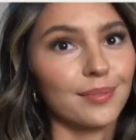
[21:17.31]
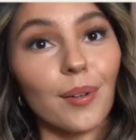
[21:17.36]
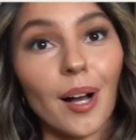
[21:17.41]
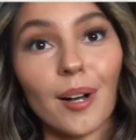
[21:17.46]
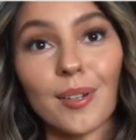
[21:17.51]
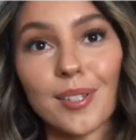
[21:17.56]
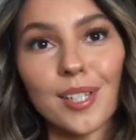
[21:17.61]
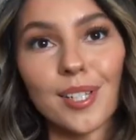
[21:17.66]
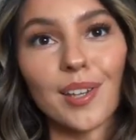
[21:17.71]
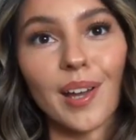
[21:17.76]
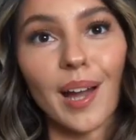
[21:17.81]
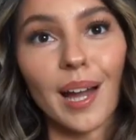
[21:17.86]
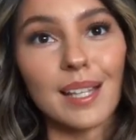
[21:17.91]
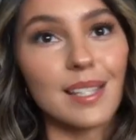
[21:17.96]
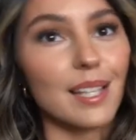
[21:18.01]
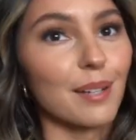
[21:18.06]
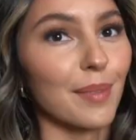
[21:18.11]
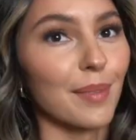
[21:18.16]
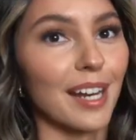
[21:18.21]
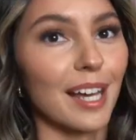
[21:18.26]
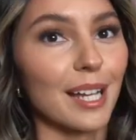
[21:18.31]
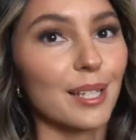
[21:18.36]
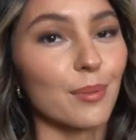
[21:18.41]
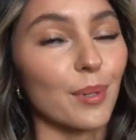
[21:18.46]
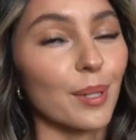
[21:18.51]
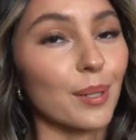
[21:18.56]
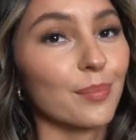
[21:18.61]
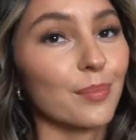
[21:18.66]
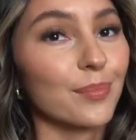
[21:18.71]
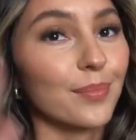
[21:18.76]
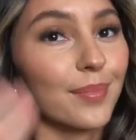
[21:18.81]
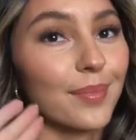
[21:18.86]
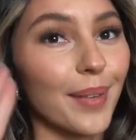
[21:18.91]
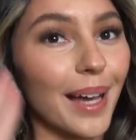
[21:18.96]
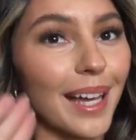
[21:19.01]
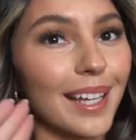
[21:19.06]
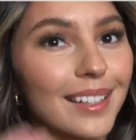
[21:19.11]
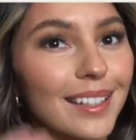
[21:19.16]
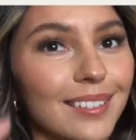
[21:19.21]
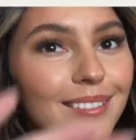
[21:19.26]
I'll see you guys in my next one.
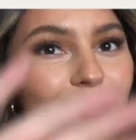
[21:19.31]
Bye!